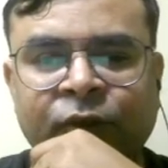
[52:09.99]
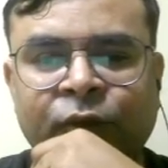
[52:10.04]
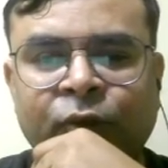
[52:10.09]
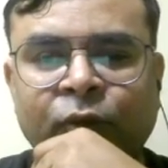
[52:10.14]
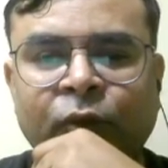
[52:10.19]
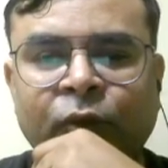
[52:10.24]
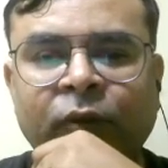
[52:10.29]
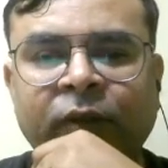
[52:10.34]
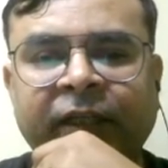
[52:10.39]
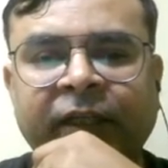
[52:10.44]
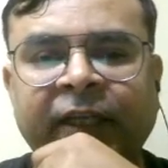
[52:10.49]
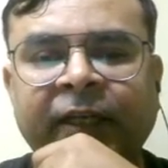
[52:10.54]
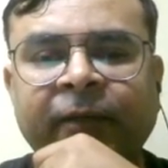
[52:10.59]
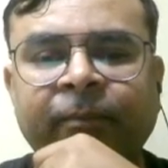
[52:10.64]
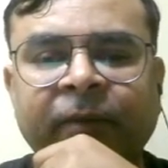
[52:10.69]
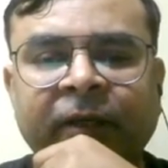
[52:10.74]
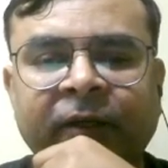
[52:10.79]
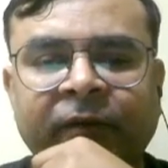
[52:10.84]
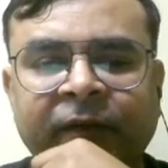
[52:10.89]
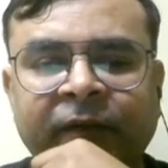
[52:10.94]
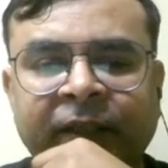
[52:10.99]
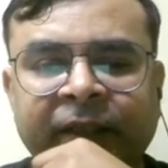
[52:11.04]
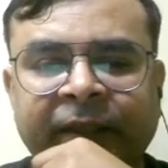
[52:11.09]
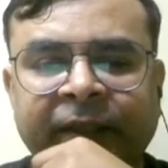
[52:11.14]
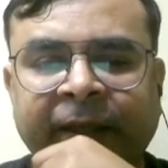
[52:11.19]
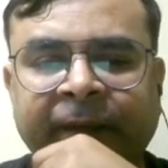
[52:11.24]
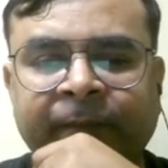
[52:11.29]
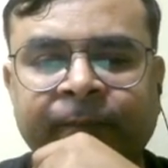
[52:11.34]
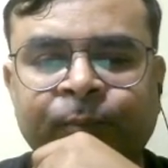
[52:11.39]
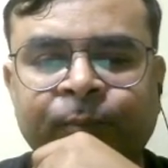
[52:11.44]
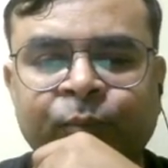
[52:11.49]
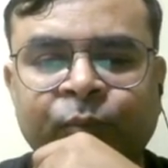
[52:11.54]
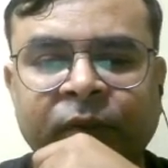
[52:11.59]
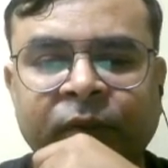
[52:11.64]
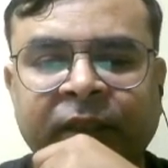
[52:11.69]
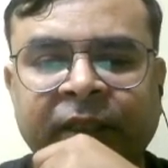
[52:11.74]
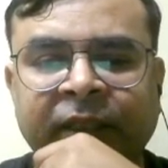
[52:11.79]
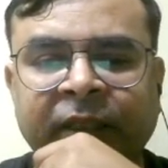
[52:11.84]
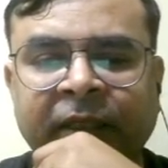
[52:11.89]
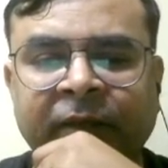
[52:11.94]
So in between them,
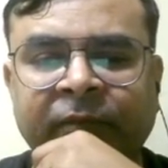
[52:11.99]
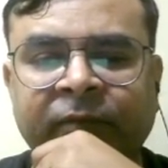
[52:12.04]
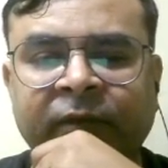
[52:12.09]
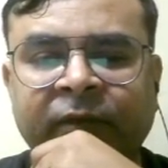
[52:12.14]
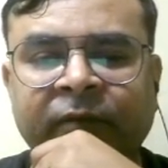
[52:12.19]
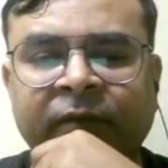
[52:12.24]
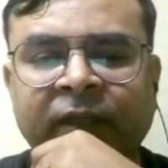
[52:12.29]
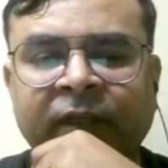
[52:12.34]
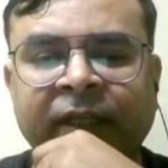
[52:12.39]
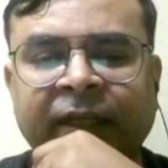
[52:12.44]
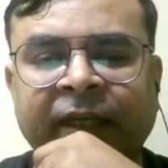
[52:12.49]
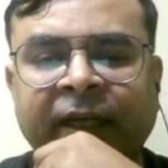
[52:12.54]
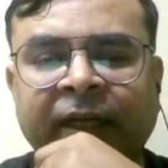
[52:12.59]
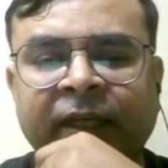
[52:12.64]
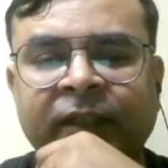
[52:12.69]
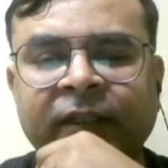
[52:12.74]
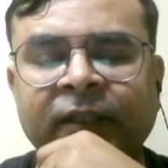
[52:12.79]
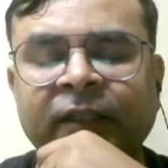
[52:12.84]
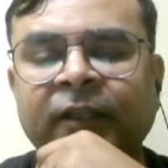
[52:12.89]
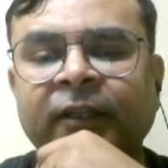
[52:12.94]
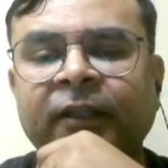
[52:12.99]
here we will get